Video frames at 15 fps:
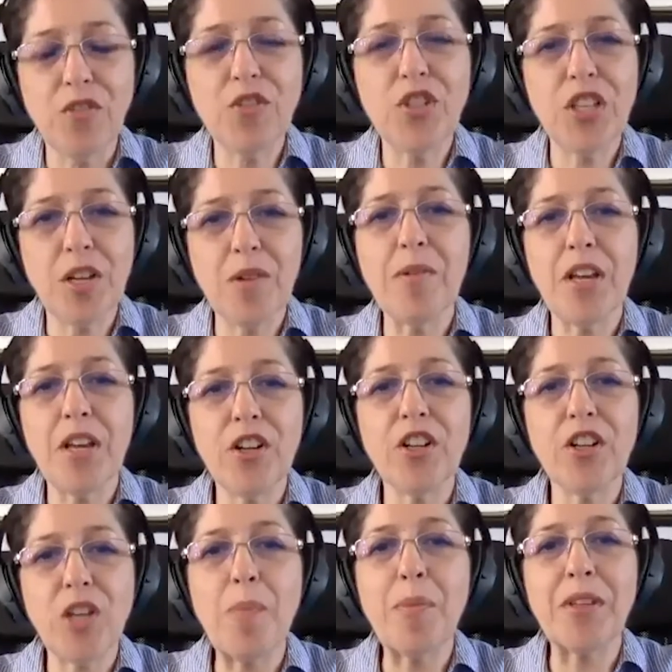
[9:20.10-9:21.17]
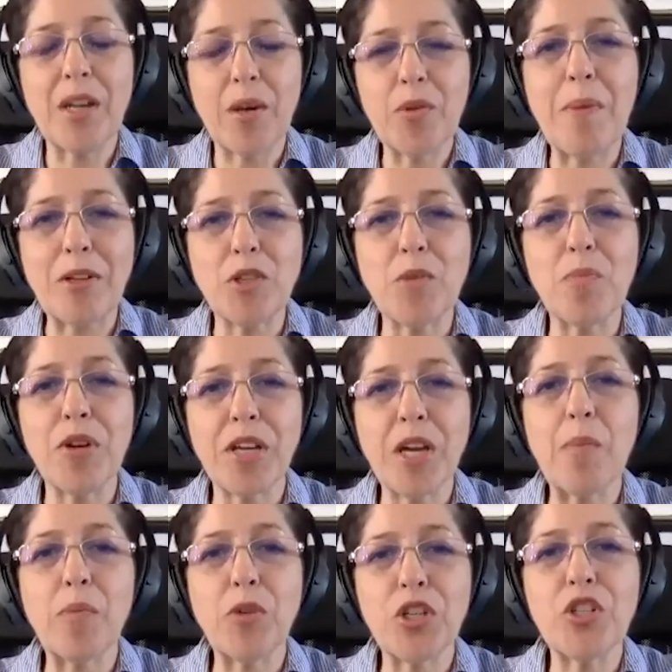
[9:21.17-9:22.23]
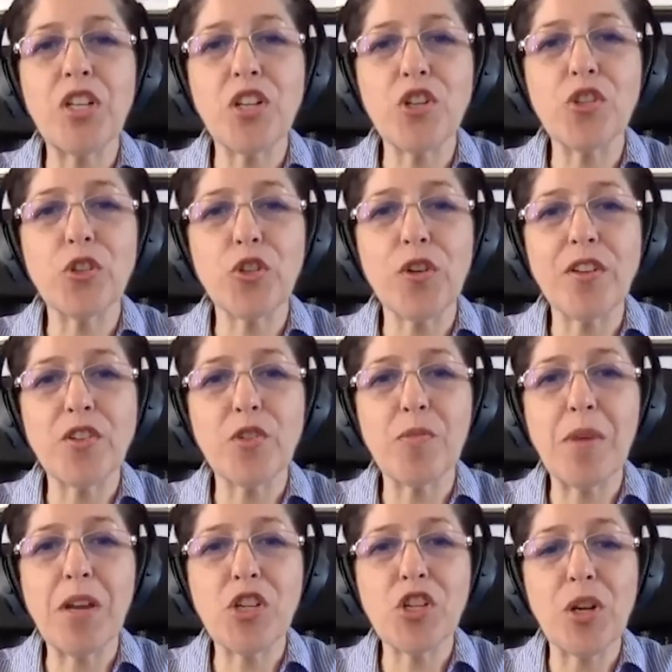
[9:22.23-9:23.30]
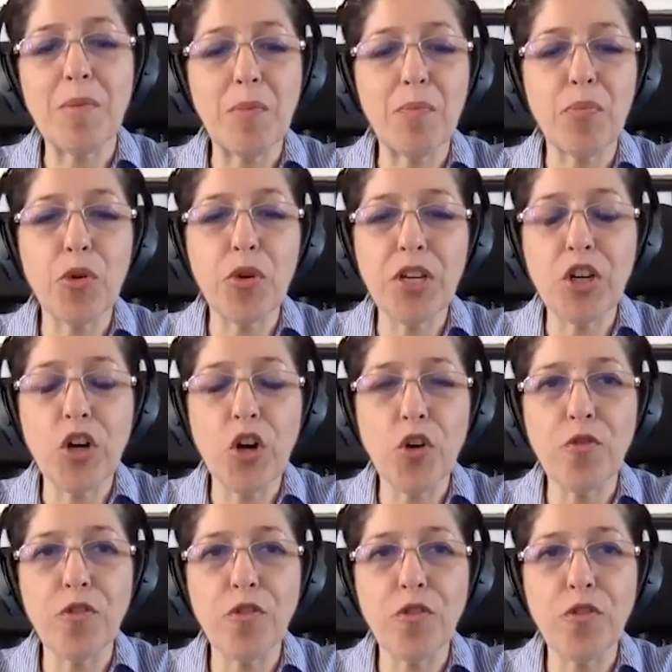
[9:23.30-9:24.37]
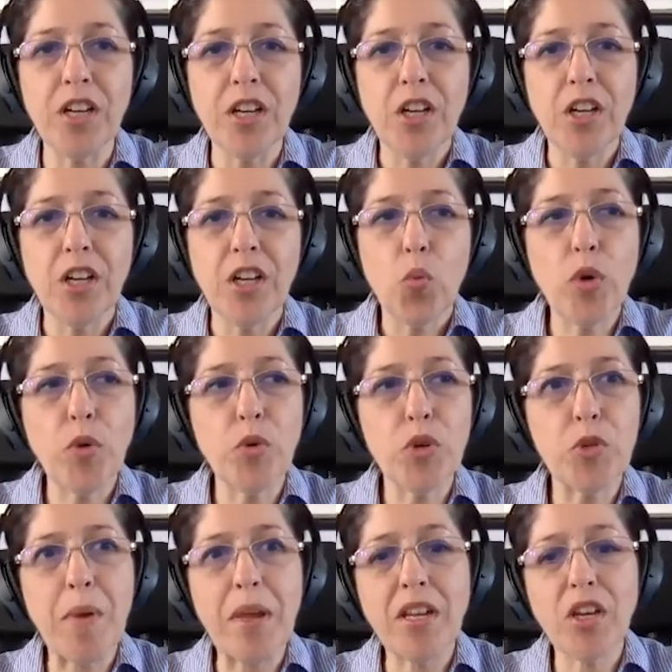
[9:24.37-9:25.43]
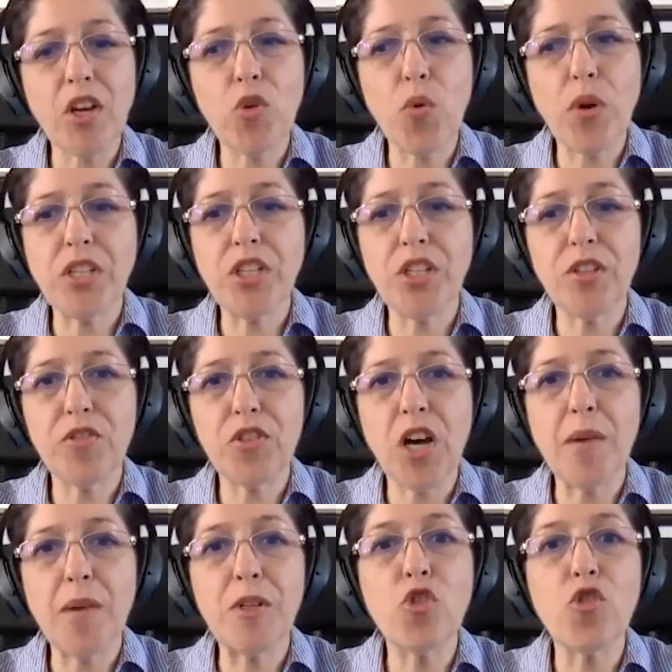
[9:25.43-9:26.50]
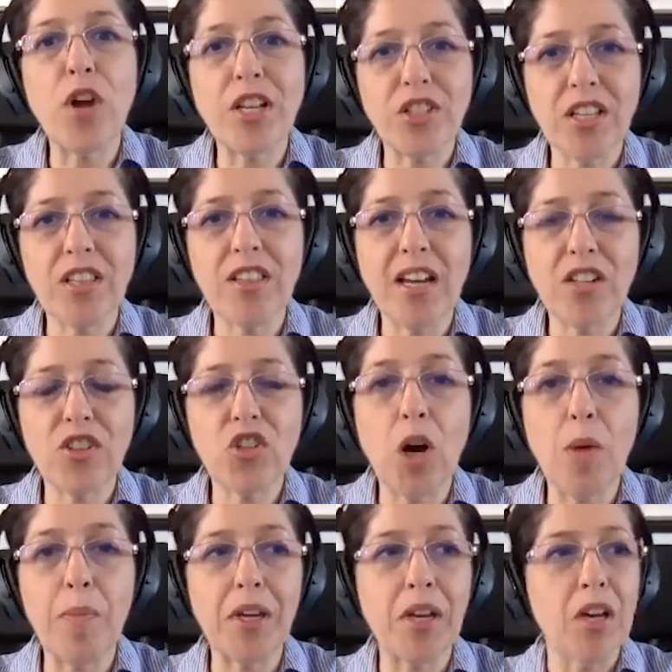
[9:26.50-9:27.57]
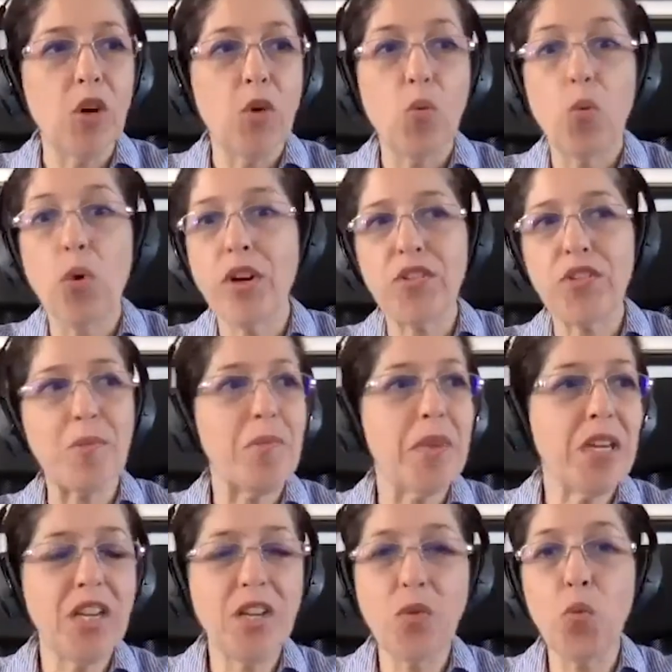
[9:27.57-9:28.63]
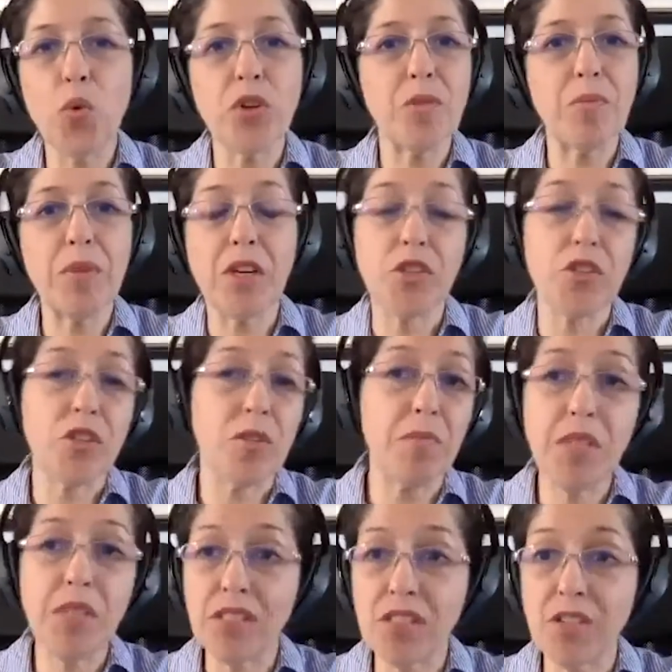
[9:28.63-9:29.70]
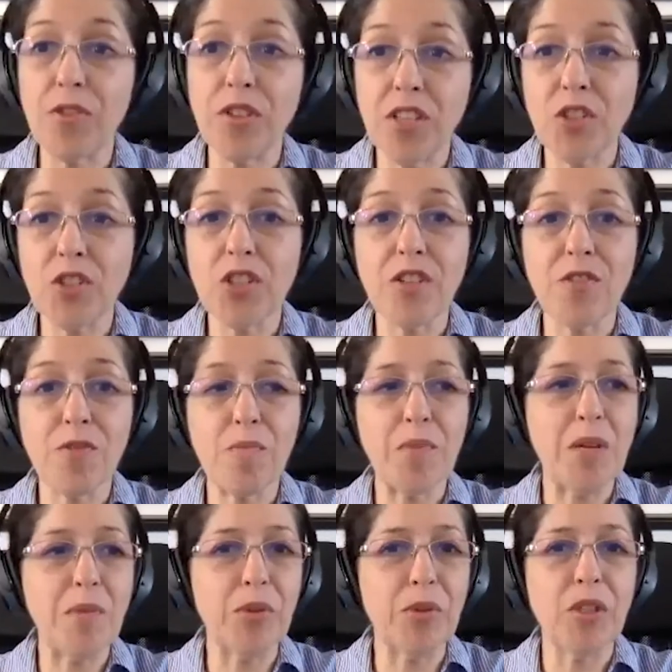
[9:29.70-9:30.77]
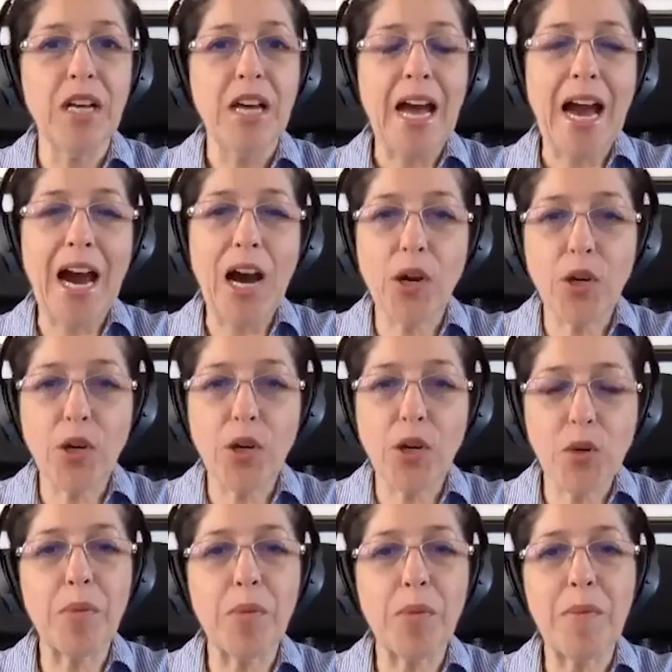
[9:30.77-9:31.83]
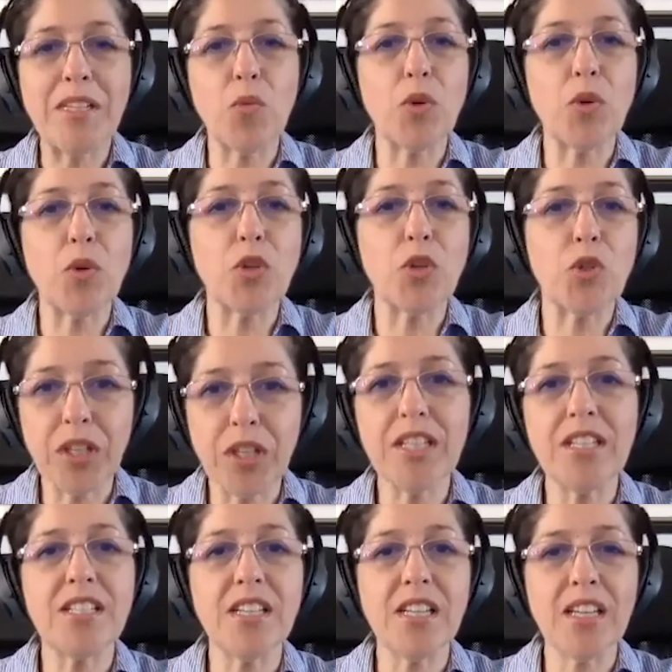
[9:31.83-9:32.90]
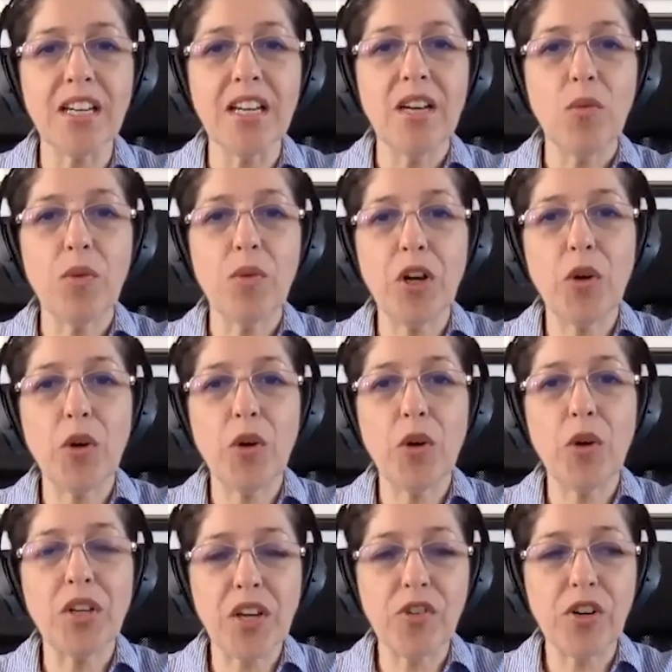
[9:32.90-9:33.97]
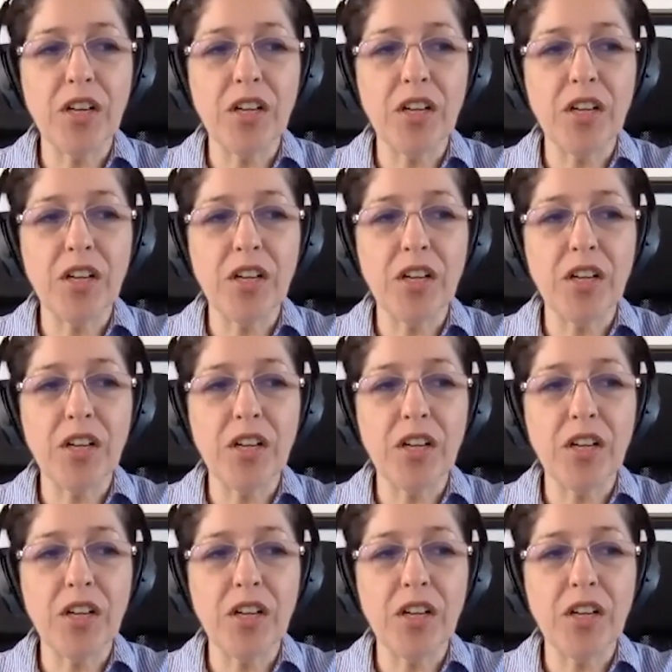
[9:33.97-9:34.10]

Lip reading: just hit on the topic that I was about to bring up, which is digital transformation. I mean, pre-COVID, we were spending a great deal of time addressing that topic. What does it mean? What does it mean? Because it means different things to different people. How do you implement it? What's realistic? Et cetera.